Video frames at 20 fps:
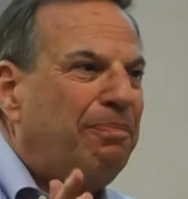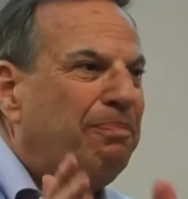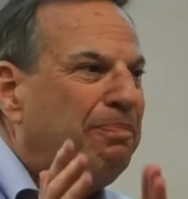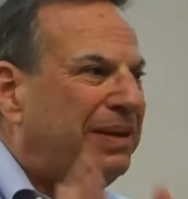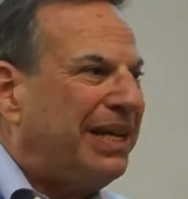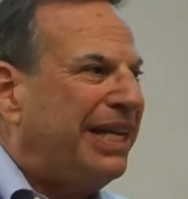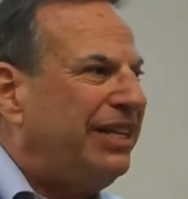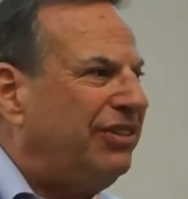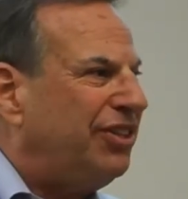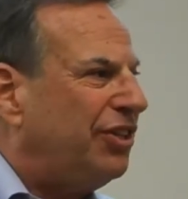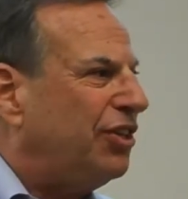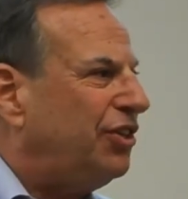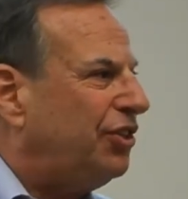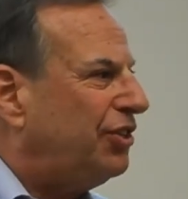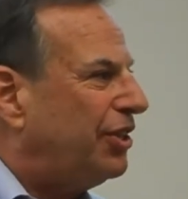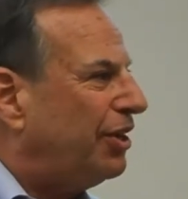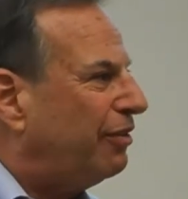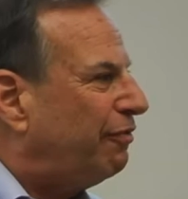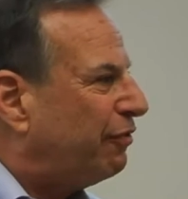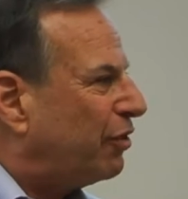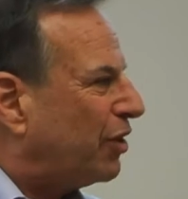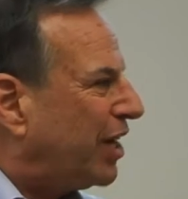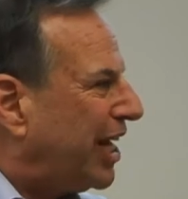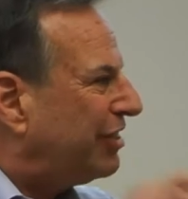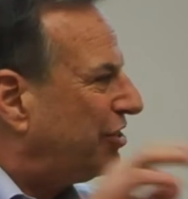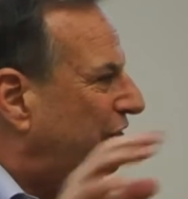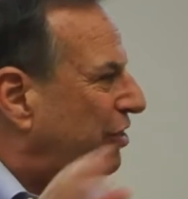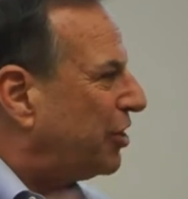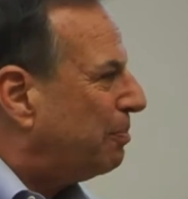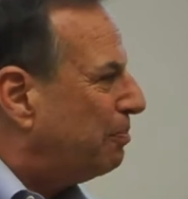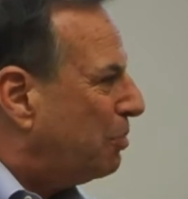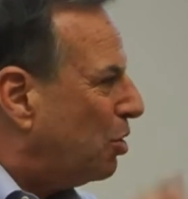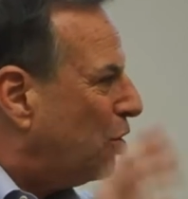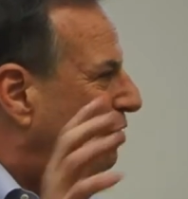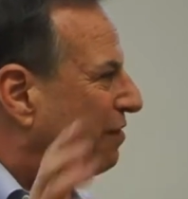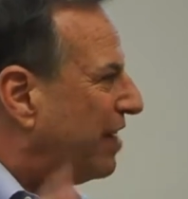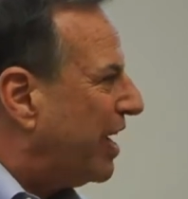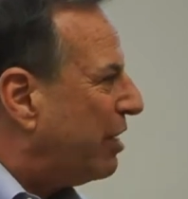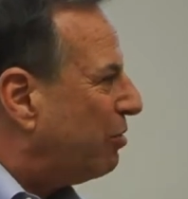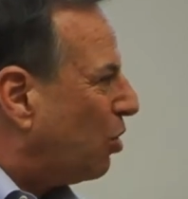places for us to
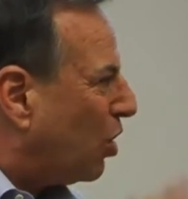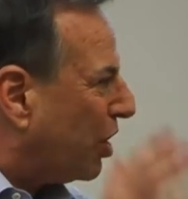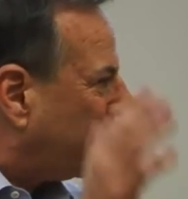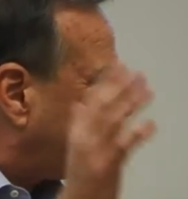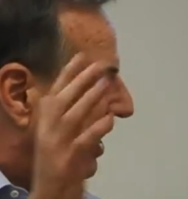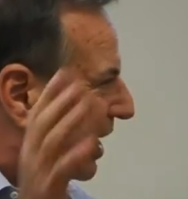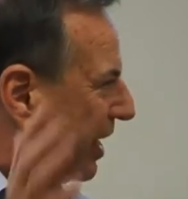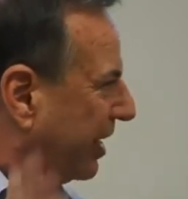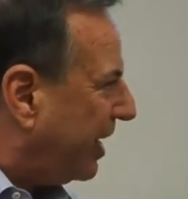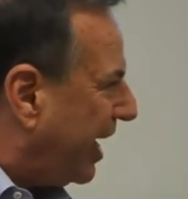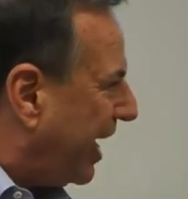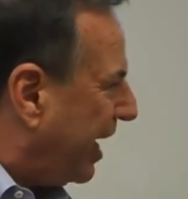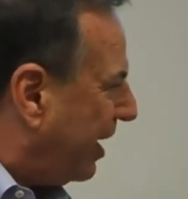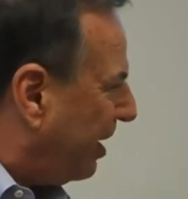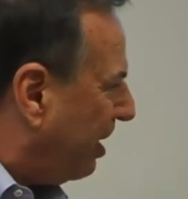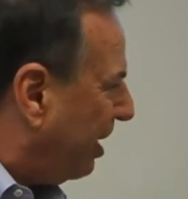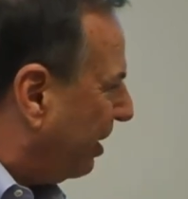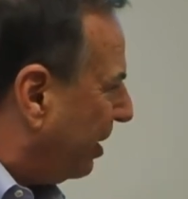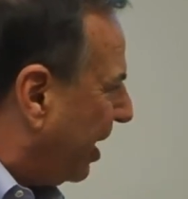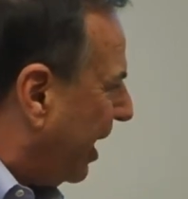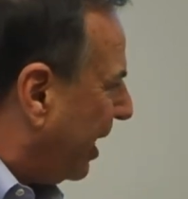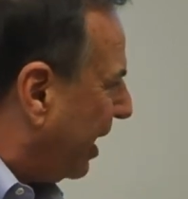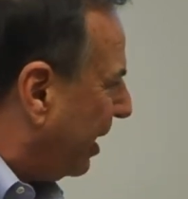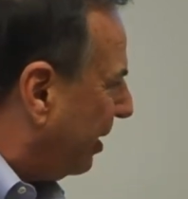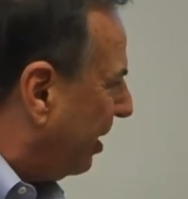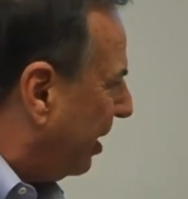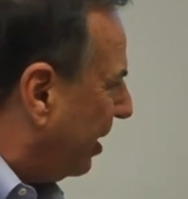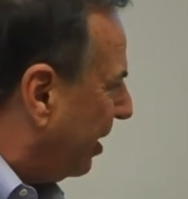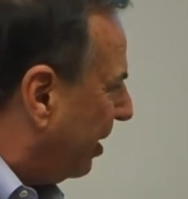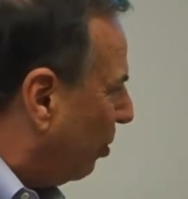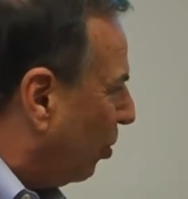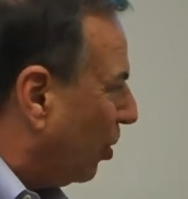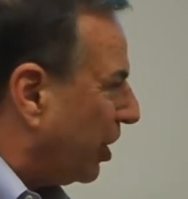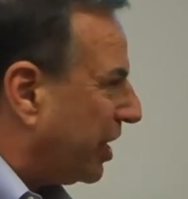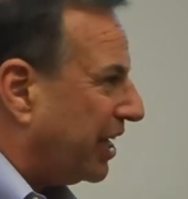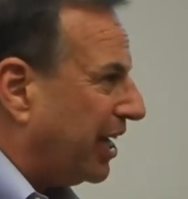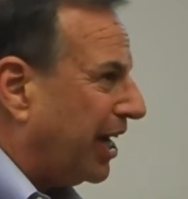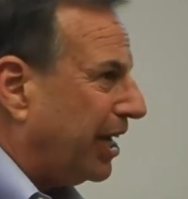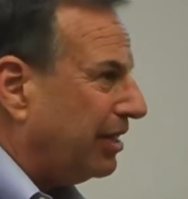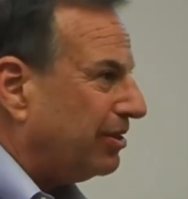move and work in and
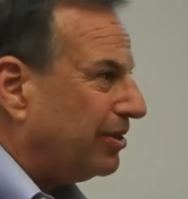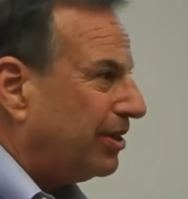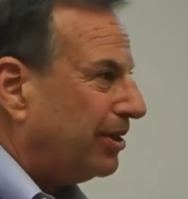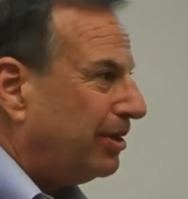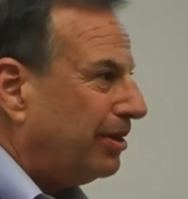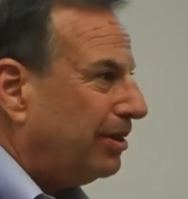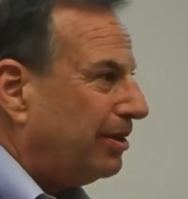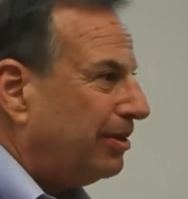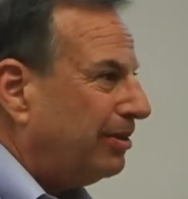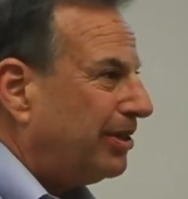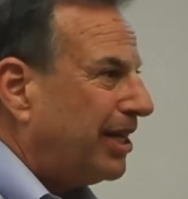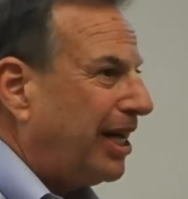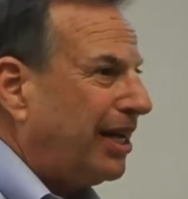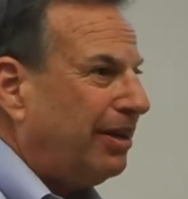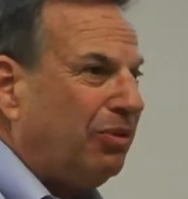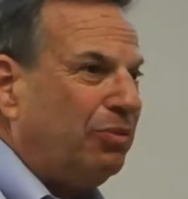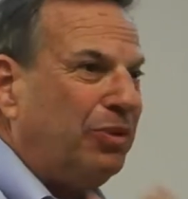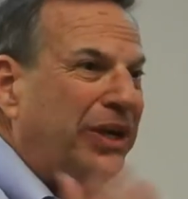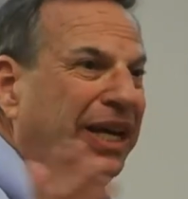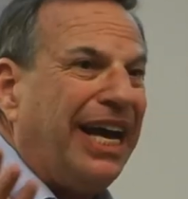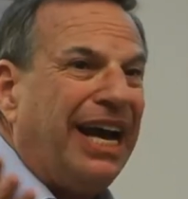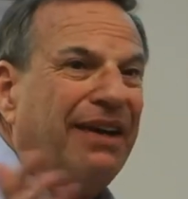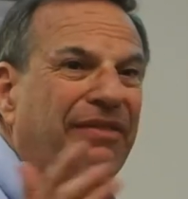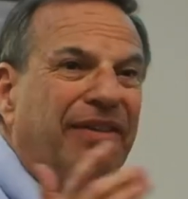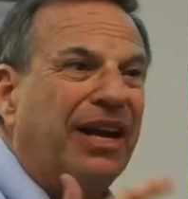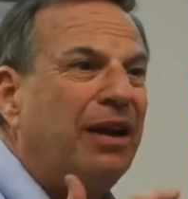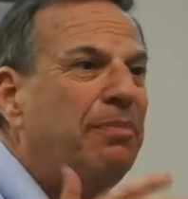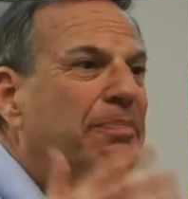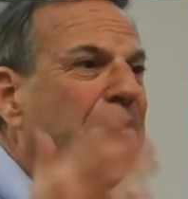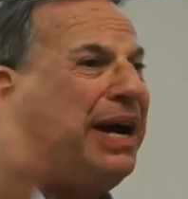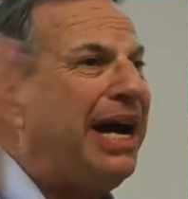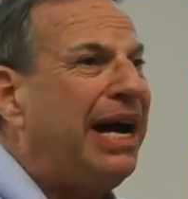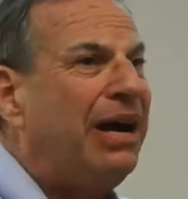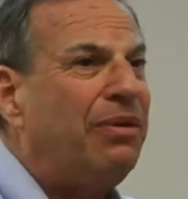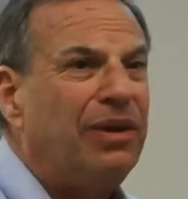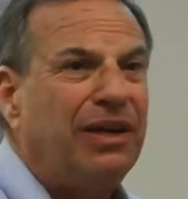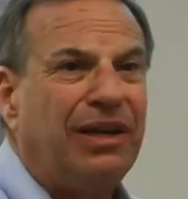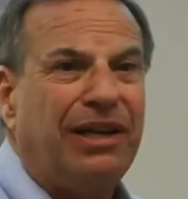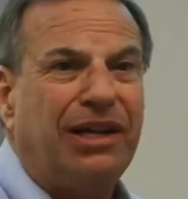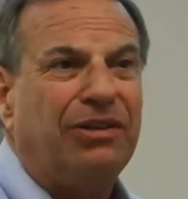organize that we have an
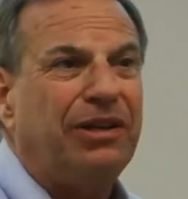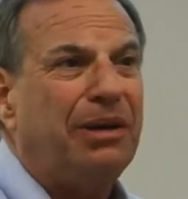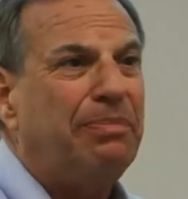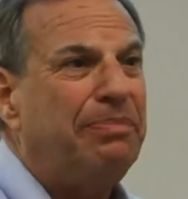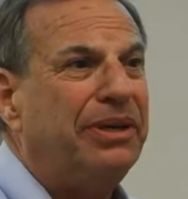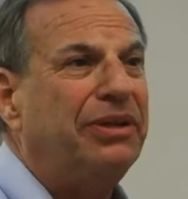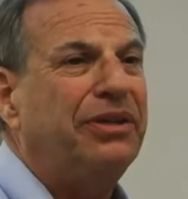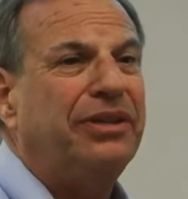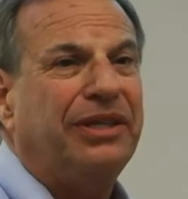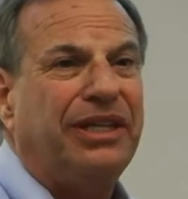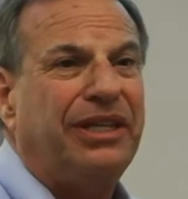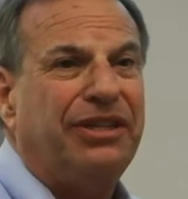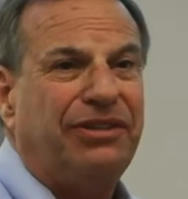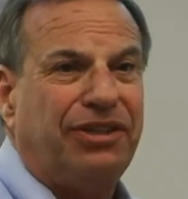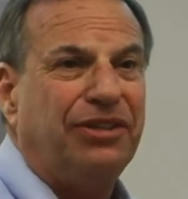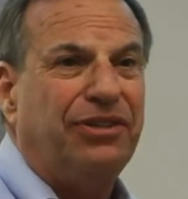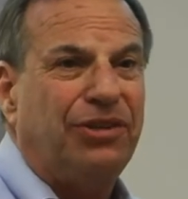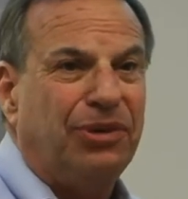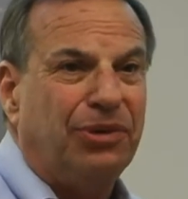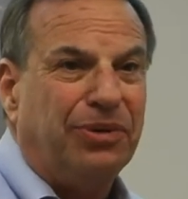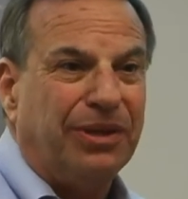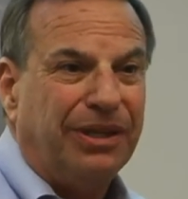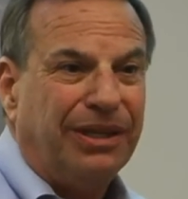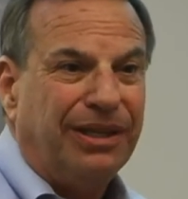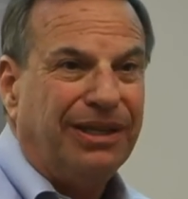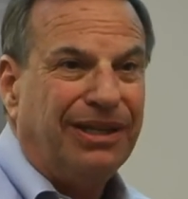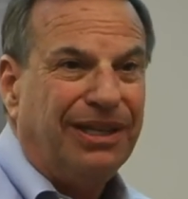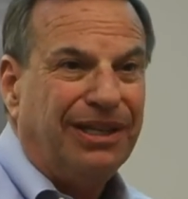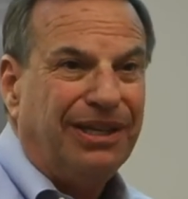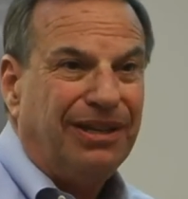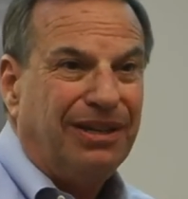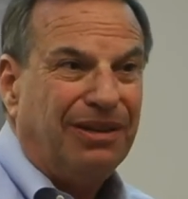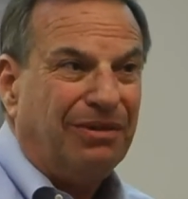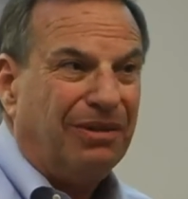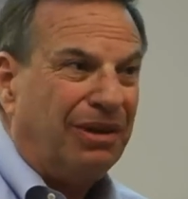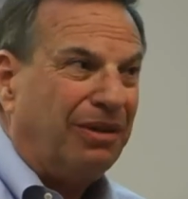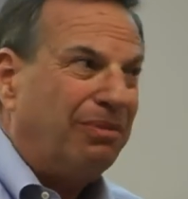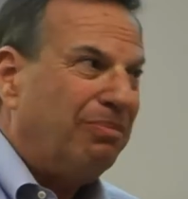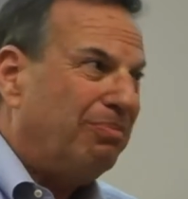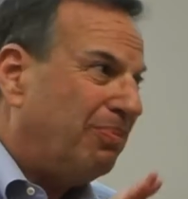unparalleled ability to do.
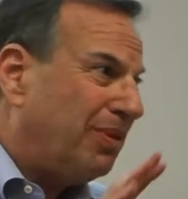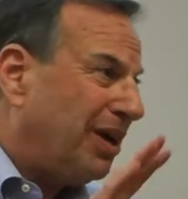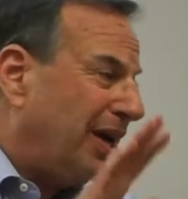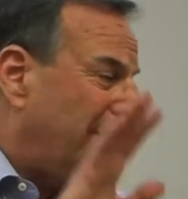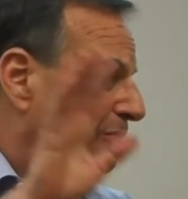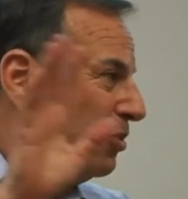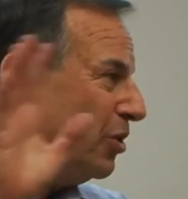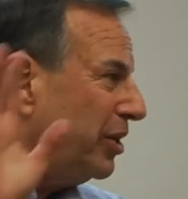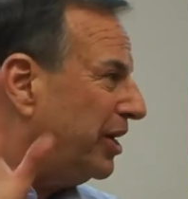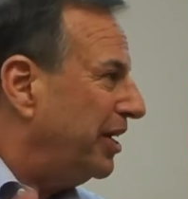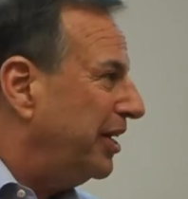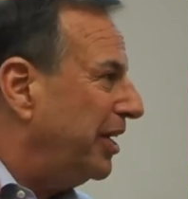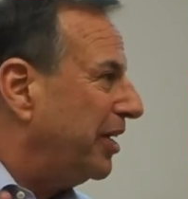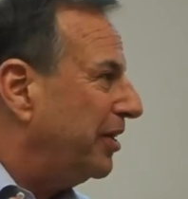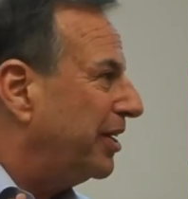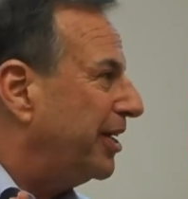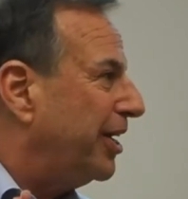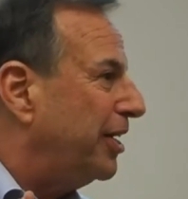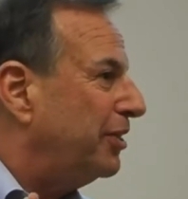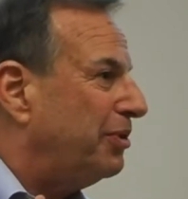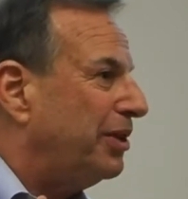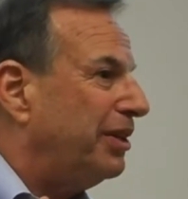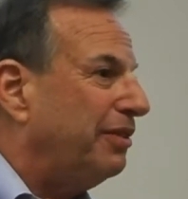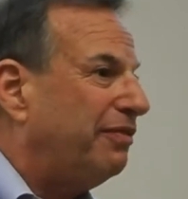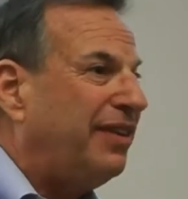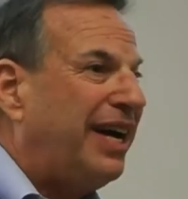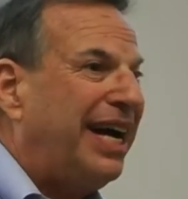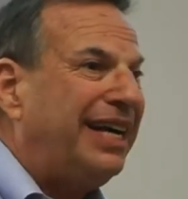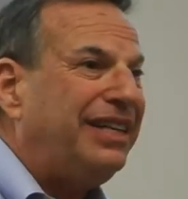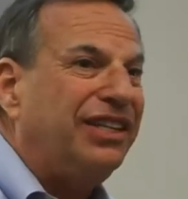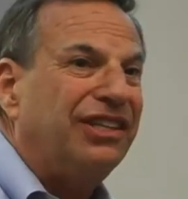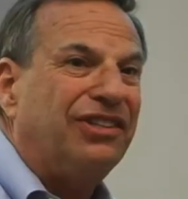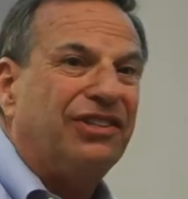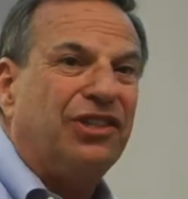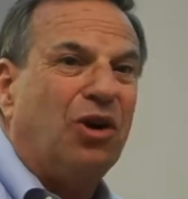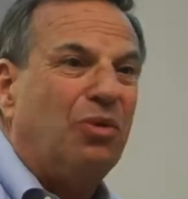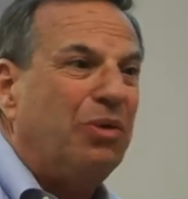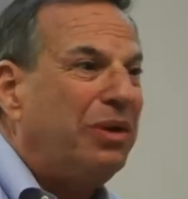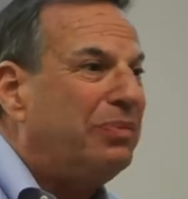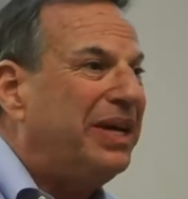Probably more than any other country. The fact is,
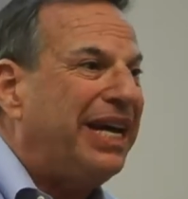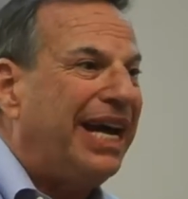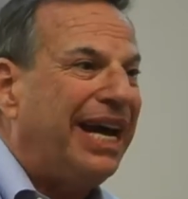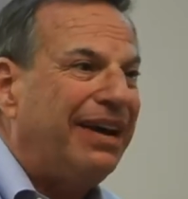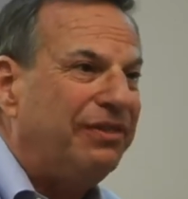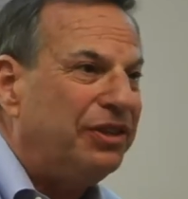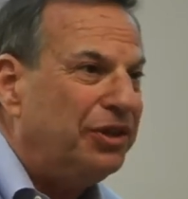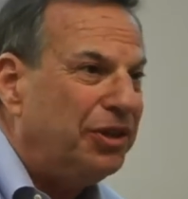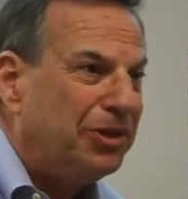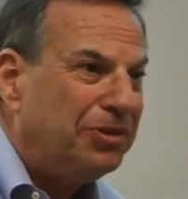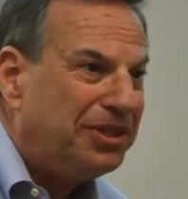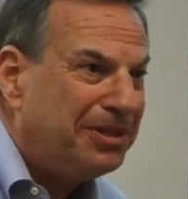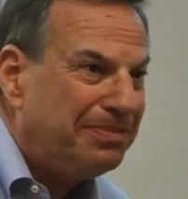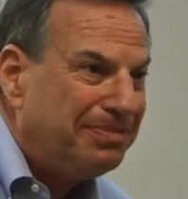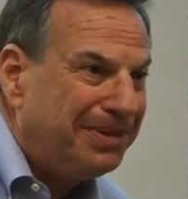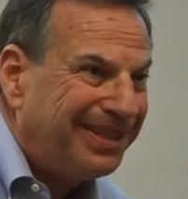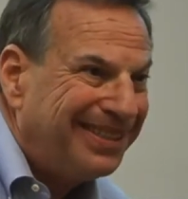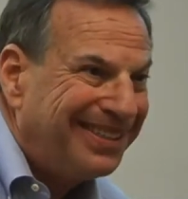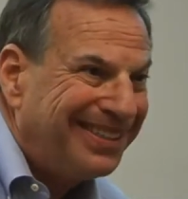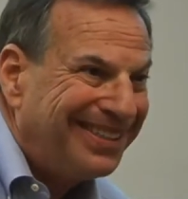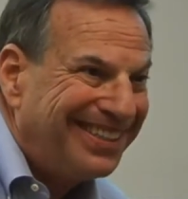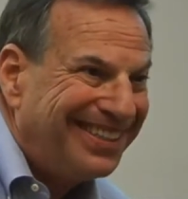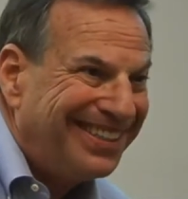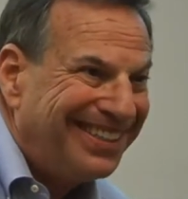though, that we haven't used them.